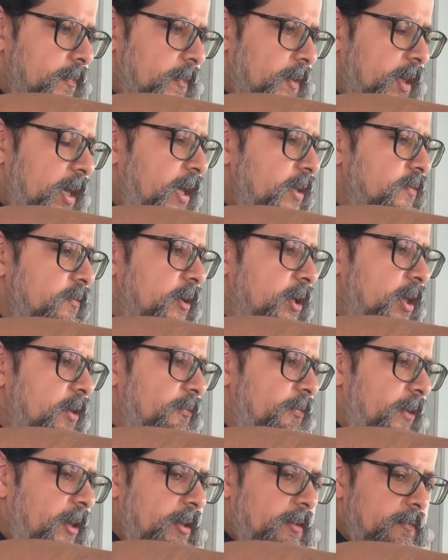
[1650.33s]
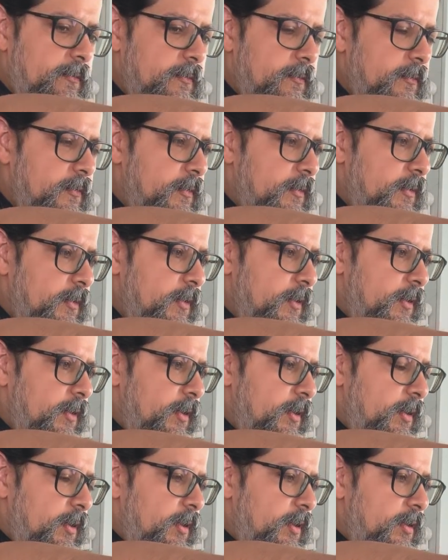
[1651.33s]
Yeah, it's working fine.
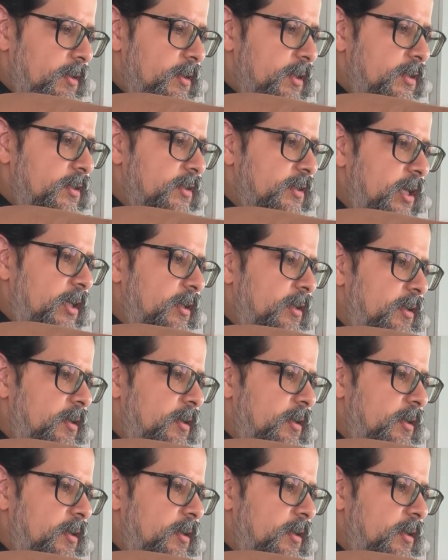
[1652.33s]
Just shut,